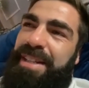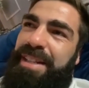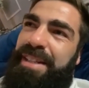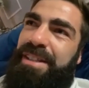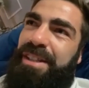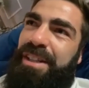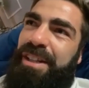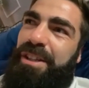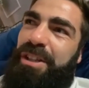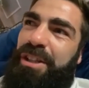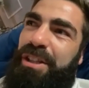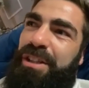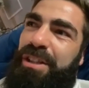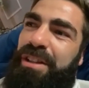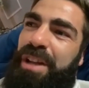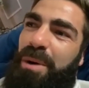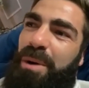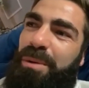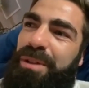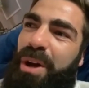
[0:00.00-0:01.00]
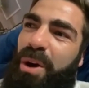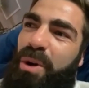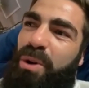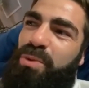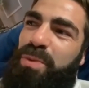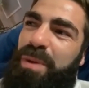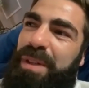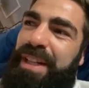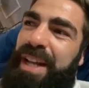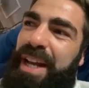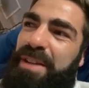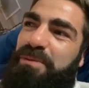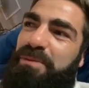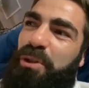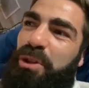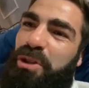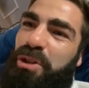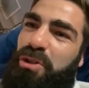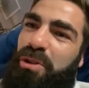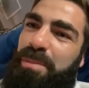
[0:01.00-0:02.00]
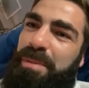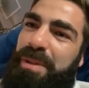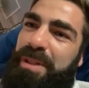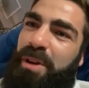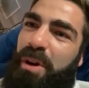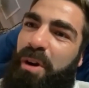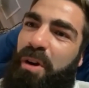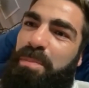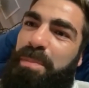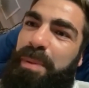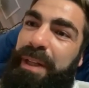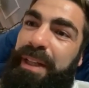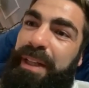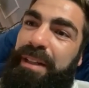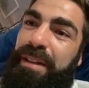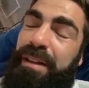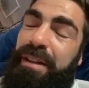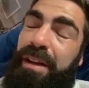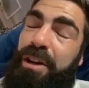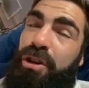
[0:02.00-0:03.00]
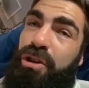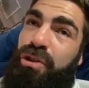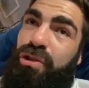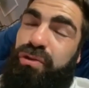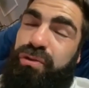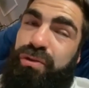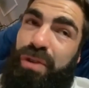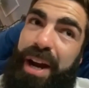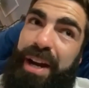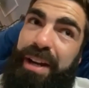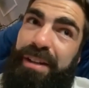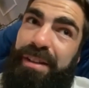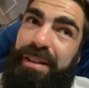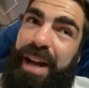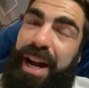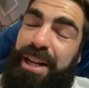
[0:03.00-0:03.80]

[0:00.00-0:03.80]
It's like no one knows when the next fight is coming. So I've been in training.